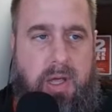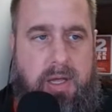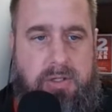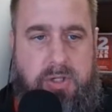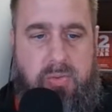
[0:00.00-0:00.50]

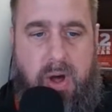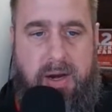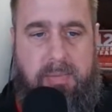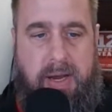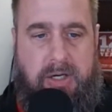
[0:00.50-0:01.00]
is you
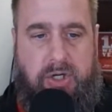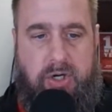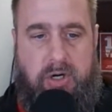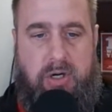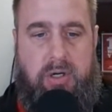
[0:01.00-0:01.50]
want to make
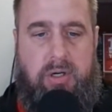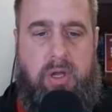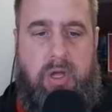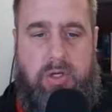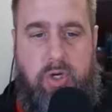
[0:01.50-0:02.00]
sure
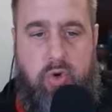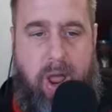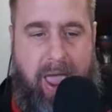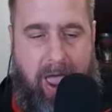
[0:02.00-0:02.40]
you